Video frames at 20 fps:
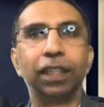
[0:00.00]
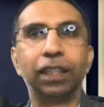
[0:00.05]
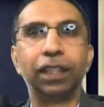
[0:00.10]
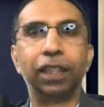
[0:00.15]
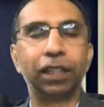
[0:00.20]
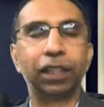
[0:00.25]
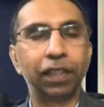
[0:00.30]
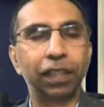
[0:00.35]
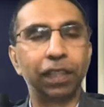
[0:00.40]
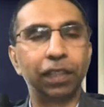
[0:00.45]

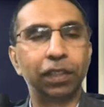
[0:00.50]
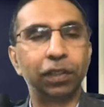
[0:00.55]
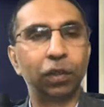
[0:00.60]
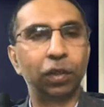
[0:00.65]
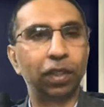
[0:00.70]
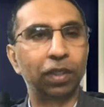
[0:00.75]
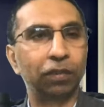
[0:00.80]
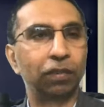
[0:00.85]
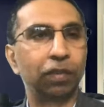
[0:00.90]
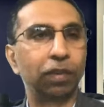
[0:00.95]
Let's
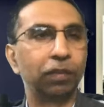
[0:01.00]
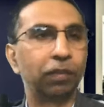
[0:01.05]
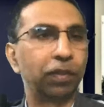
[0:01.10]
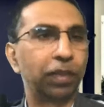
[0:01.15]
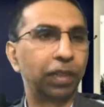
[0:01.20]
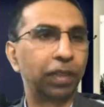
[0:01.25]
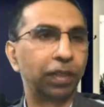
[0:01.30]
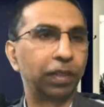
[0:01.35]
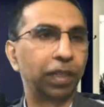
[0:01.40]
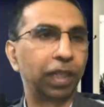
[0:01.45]
go to the
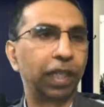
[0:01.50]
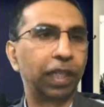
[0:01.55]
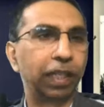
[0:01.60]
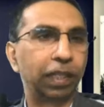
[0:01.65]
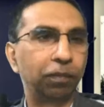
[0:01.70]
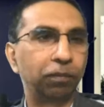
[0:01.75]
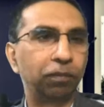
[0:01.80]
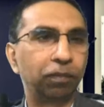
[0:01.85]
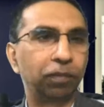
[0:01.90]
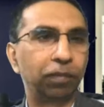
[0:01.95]
fifth
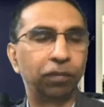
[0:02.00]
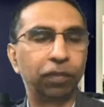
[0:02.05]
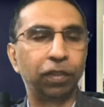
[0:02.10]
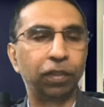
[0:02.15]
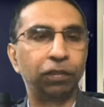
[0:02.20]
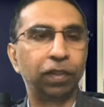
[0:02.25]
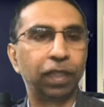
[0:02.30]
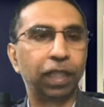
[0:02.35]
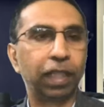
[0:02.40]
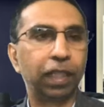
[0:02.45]
item.
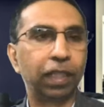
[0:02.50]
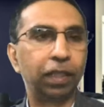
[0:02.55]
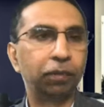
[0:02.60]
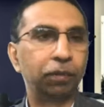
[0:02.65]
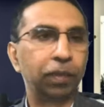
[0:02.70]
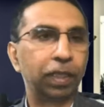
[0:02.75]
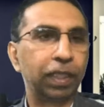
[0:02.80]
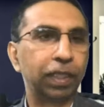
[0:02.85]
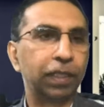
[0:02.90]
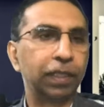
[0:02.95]
Fifth
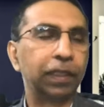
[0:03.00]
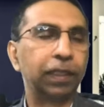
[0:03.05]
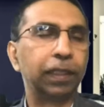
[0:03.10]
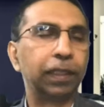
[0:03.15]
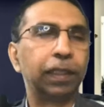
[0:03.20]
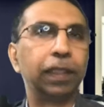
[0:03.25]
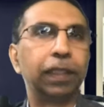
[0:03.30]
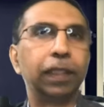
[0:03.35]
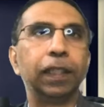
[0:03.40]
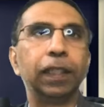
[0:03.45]
item is
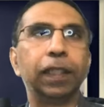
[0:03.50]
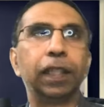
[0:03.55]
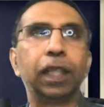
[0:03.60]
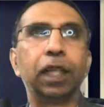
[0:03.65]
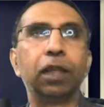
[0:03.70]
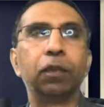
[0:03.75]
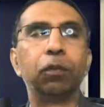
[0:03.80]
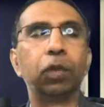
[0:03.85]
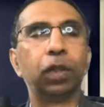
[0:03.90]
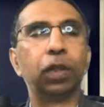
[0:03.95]

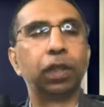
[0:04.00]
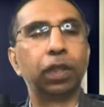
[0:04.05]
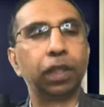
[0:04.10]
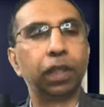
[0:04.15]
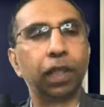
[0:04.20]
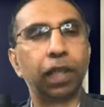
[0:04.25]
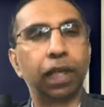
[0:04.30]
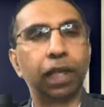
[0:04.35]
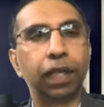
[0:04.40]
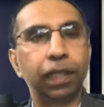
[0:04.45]
about
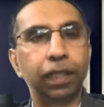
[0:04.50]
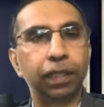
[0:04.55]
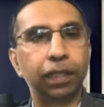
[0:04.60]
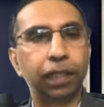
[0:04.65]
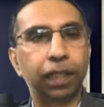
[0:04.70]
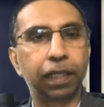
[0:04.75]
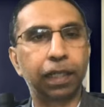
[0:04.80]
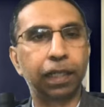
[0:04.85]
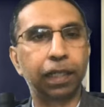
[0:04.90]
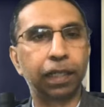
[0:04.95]

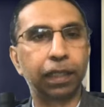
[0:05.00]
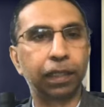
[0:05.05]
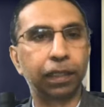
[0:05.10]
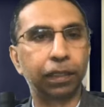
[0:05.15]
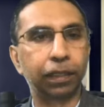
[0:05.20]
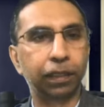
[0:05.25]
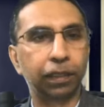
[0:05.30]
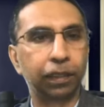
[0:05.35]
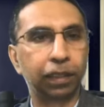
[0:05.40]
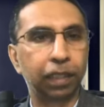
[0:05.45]
understanding
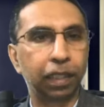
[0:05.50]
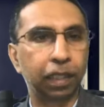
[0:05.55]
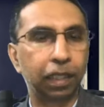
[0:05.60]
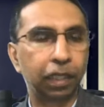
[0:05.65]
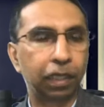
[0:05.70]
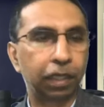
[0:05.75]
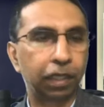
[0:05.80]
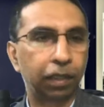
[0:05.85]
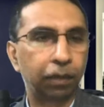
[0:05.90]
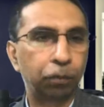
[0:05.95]

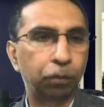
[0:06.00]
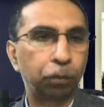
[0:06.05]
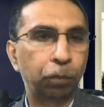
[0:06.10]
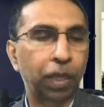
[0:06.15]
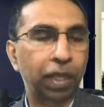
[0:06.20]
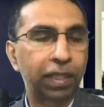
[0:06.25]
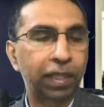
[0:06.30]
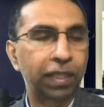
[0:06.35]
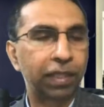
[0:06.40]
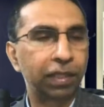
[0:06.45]
their
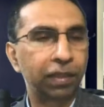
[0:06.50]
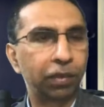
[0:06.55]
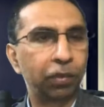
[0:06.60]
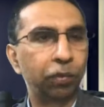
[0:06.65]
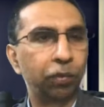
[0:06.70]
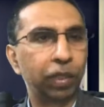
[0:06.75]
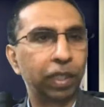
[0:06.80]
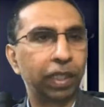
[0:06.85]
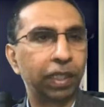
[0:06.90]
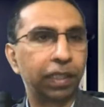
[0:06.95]

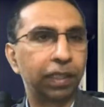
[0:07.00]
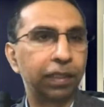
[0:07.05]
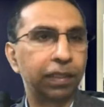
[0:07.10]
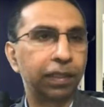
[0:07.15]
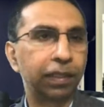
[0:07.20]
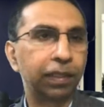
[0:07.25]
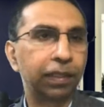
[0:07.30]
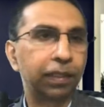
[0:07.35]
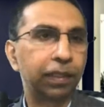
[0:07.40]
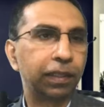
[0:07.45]
perceived
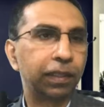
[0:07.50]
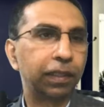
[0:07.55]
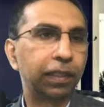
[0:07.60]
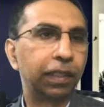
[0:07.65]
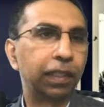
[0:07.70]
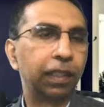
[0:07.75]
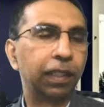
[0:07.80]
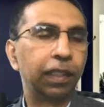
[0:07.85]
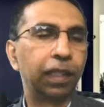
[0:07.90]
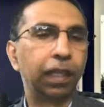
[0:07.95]
weaknesses
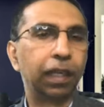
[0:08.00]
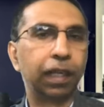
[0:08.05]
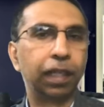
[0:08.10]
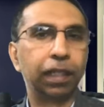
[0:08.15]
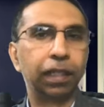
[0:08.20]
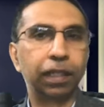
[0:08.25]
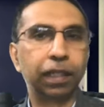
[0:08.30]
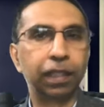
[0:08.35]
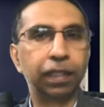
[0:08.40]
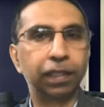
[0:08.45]

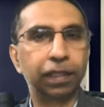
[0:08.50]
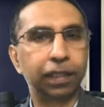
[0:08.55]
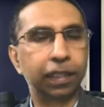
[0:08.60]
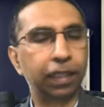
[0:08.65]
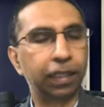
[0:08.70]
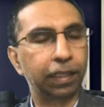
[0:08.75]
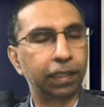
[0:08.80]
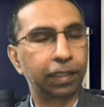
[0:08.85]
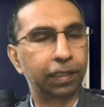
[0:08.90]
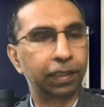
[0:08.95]
and
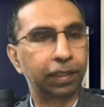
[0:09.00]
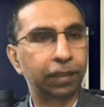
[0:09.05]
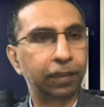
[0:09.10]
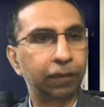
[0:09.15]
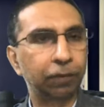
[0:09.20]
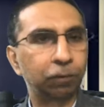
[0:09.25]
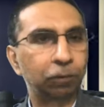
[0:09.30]
constraints.